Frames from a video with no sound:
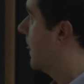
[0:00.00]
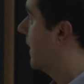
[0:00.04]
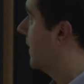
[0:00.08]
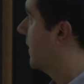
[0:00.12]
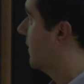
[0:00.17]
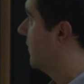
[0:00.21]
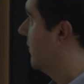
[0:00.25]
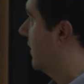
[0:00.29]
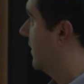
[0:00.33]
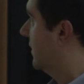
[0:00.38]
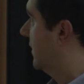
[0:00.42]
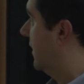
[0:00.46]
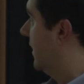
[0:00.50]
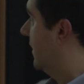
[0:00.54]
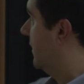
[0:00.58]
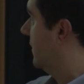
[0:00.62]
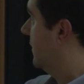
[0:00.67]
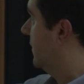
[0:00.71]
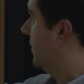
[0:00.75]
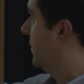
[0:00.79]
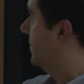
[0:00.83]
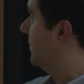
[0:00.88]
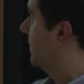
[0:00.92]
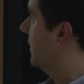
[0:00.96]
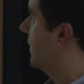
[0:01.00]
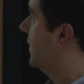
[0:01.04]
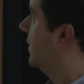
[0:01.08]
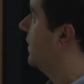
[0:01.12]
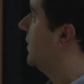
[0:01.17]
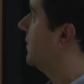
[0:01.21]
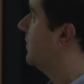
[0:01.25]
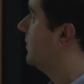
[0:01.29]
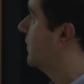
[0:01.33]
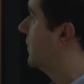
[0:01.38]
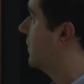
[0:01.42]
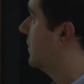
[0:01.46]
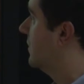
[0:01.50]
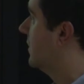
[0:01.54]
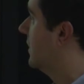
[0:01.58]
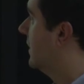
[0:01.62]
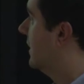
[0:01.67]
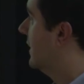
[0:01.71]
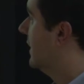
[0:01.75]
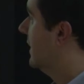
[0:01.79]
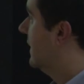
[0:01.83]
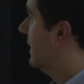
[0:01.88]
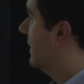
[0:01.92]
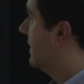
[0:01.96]
event handler here
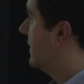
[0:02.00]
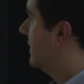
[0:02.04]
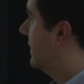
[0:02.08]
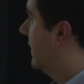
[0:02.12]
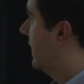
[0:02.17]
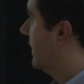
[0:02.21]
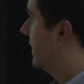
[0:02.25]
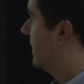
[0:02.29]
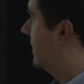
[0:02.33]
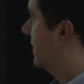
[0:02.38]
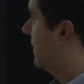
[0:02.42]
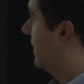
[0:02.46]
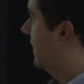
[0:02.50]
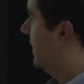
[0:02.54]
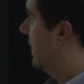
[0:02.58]
that